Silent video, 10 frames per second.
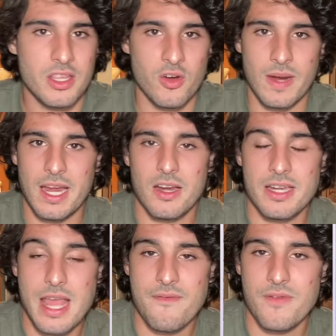you're hearing
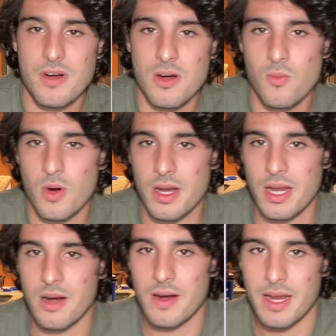Denver, we're
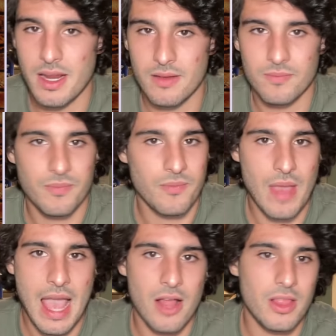hearing
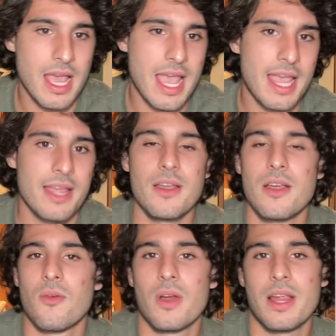LA,
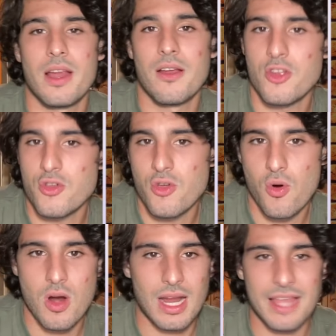we're hearing New
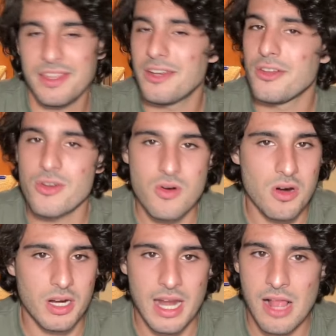York. I think New
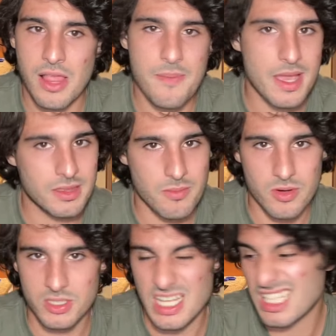York and LA make the
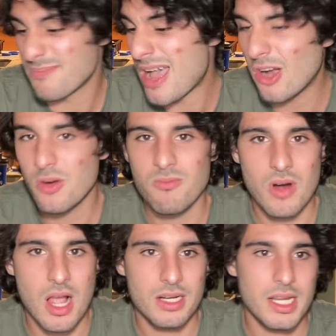most sense. Malcolm
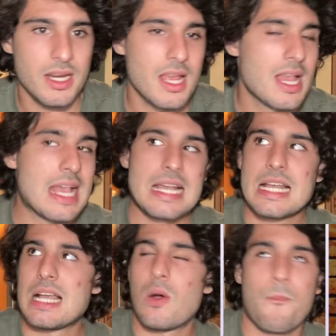Brogdon,
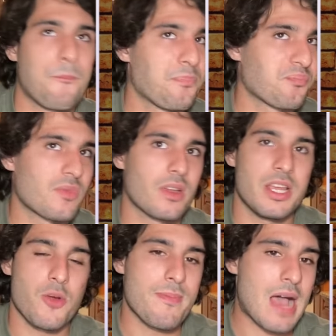
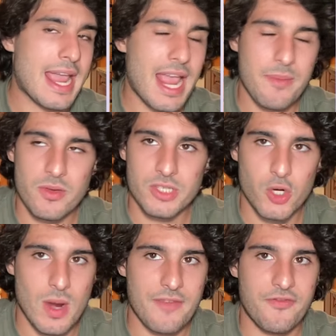you know, Miami was a
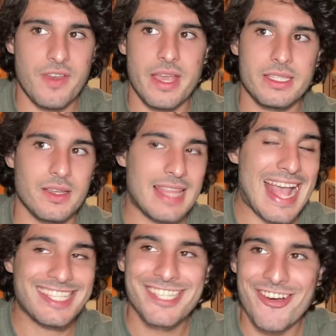great fit,
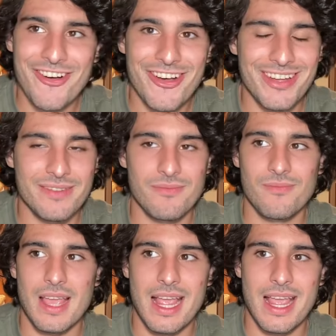that's gone.
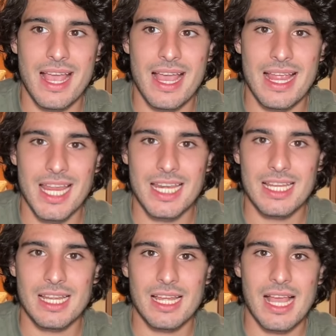And
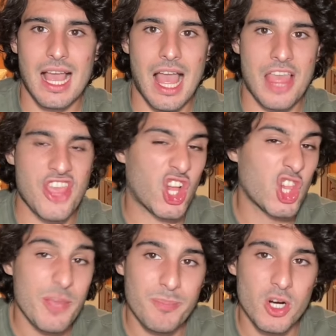the
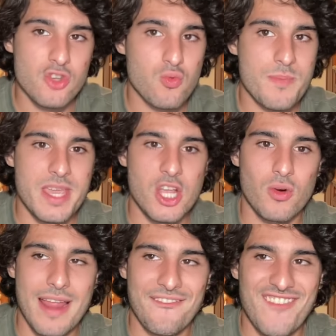Clippers would be a
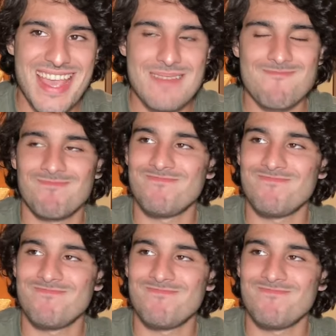great fit.